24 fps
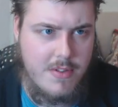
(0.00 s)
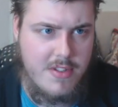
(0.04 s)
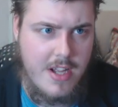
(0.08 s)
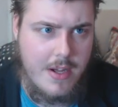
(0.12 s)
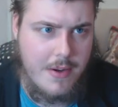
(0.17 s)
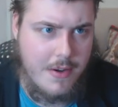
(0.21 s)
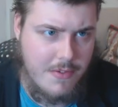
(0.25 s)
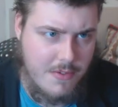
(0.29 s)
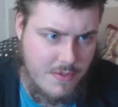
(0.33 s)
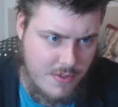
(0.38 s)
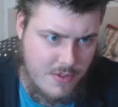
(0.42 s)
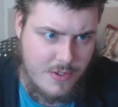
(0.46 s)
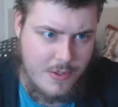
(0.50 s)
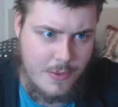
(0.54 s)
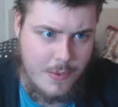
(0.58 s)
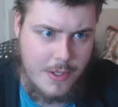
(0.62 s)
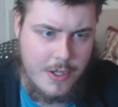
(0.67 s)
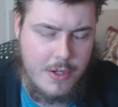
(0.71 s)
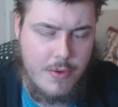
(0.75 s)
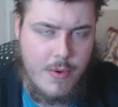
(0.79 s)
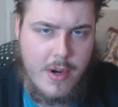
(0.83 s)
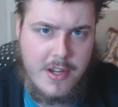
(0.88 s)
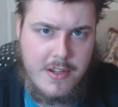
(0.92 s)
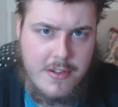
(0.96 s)
down a
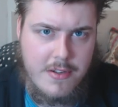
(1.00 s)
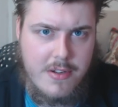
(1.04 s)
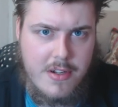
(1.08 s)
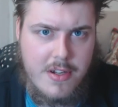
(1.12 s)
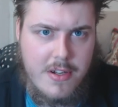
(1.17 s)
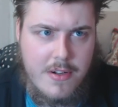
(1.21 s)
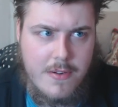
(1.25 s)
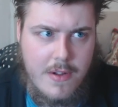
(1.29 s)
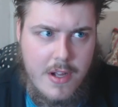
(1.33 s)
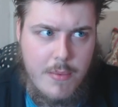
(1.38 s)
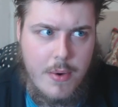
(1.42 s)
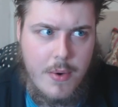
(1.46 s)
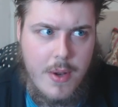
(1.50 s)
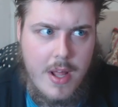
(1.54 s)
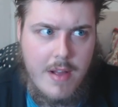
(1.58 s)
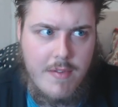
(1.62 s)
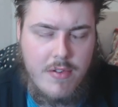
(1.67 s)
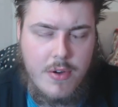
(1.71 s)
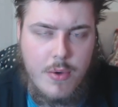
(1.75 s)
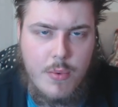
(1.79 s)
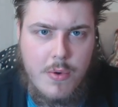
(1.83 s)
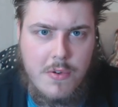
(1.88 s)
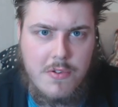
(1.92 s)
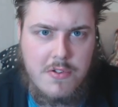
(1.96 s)
sewer grate, and I won't
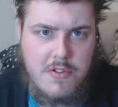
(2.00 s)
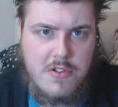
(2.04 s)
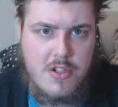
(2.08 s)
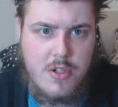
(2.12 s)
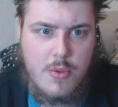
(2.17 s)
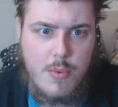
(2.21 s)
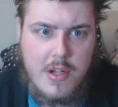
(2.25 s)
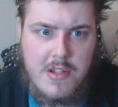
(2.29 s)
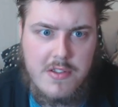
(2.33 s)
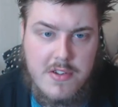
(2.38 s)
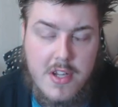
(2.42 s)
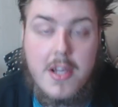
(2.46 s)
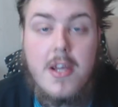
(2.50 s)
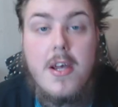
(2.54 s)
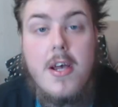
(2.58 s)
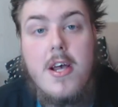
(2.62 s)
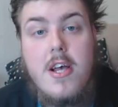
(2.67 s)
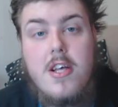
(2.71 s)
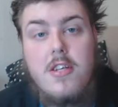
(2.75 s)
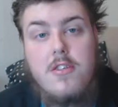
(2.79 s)
have new ones until Wednesday,